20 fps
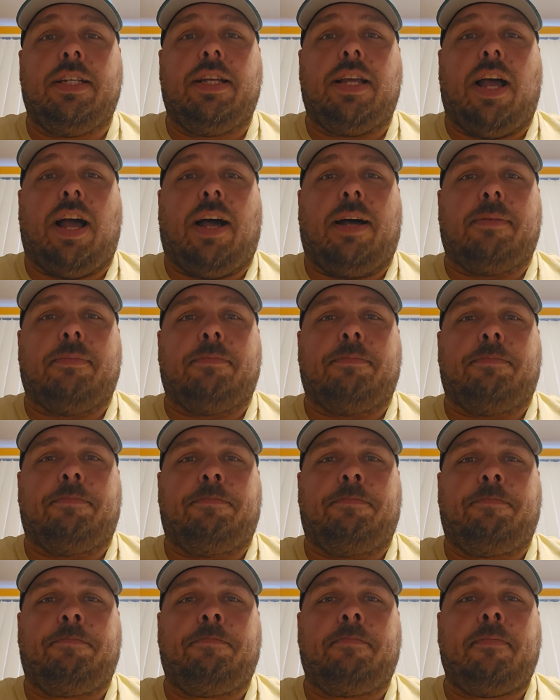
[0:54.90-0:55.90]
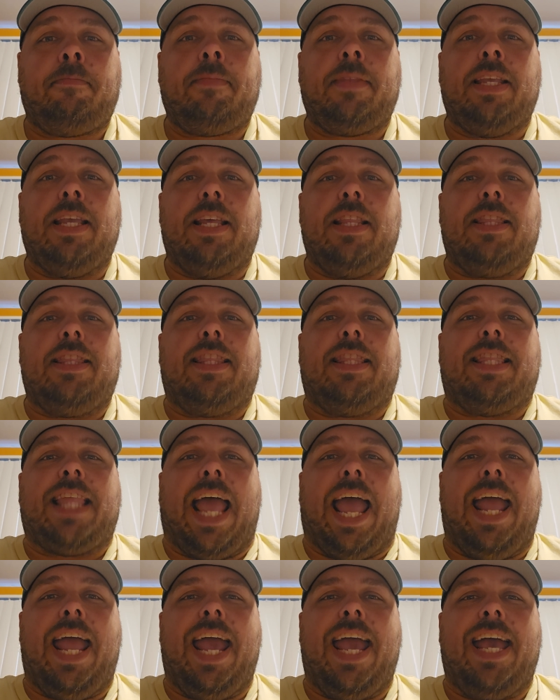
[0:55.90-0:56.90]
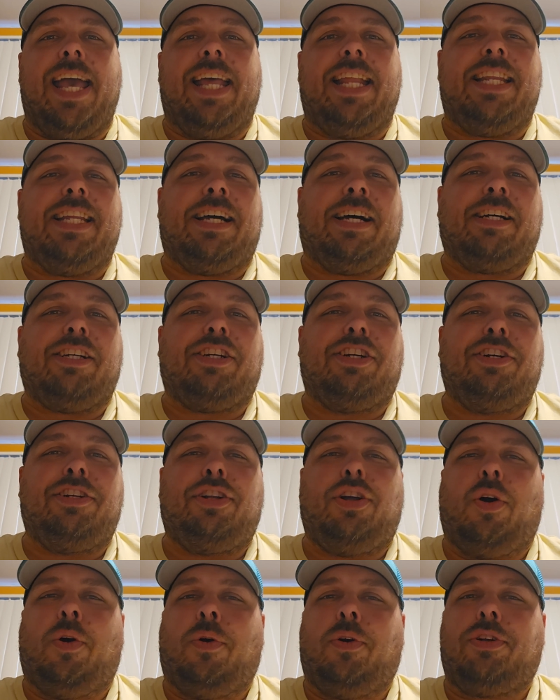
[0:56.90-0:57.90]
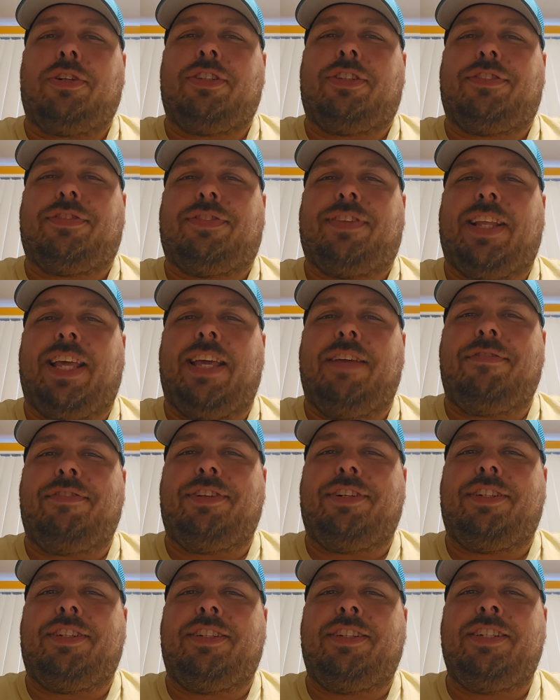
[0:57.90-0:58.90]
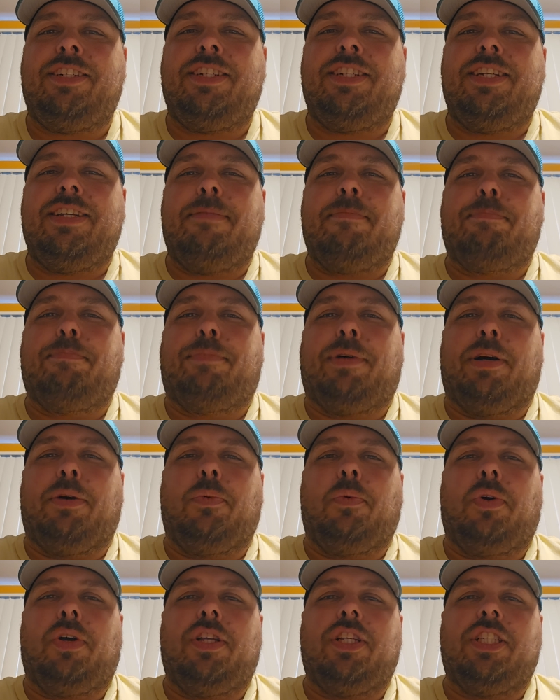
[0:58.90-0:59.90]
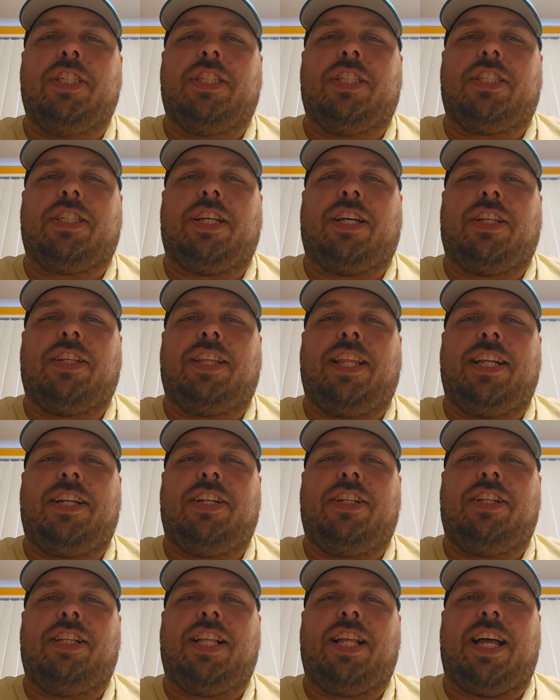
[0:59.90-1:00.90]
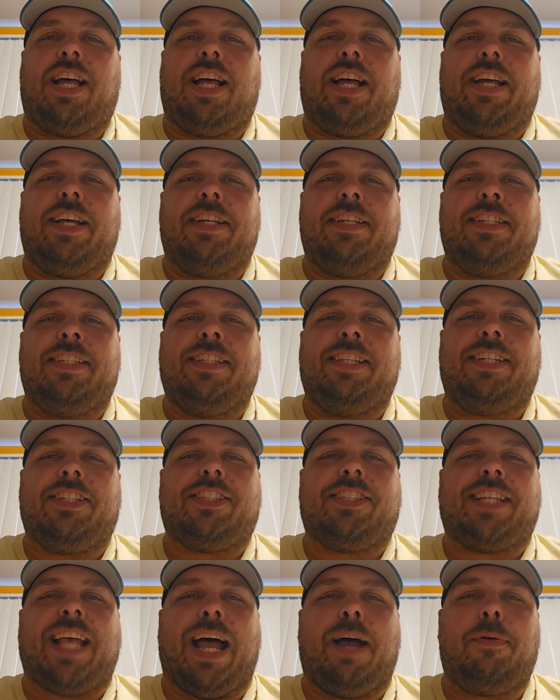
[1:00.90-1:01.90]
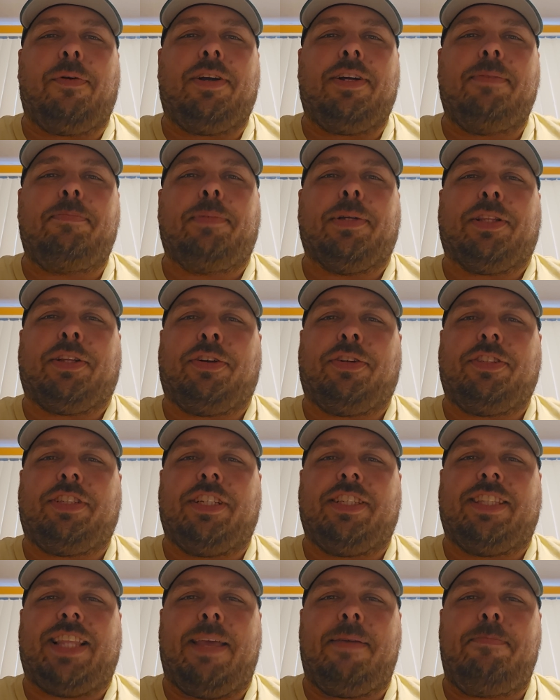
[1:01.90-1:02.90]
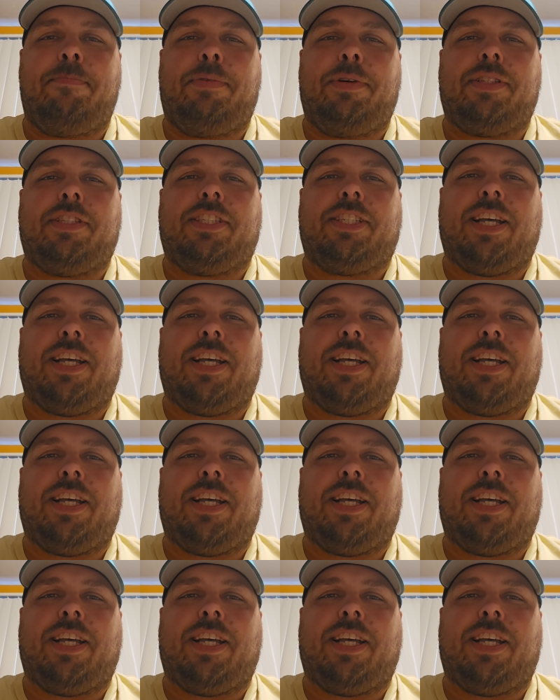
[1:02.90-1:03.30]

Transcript: That had a good orange flavor, but was a little sour. But they put